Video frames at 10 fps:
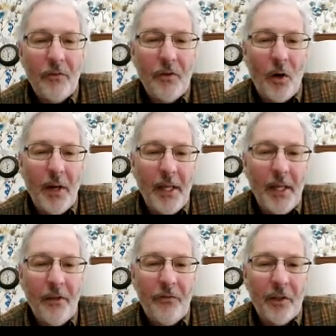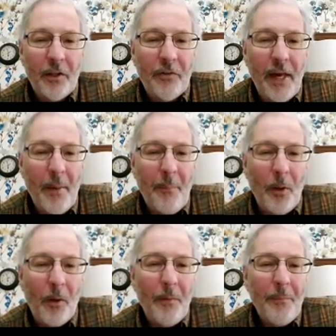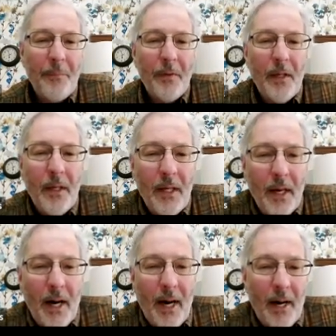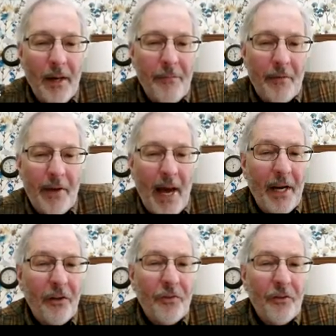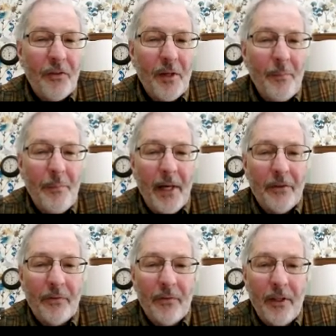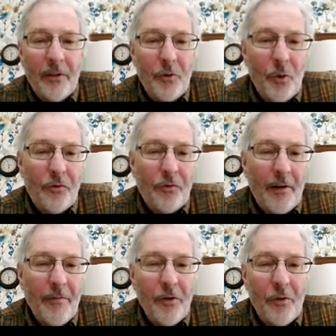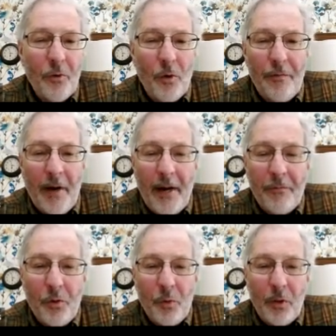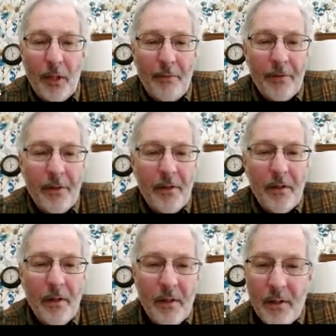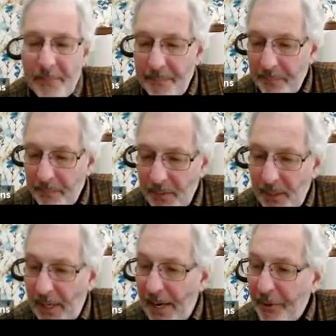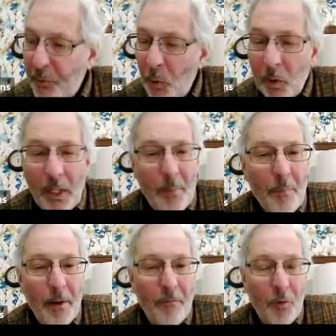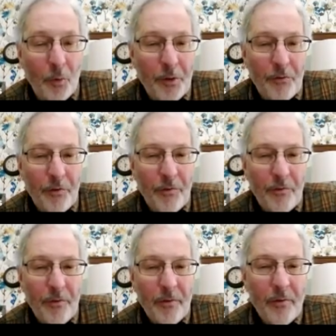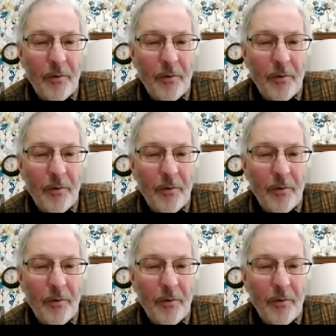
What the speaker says: So in this example, if I've got a system that's the 207, 205, 211, I total up my voltages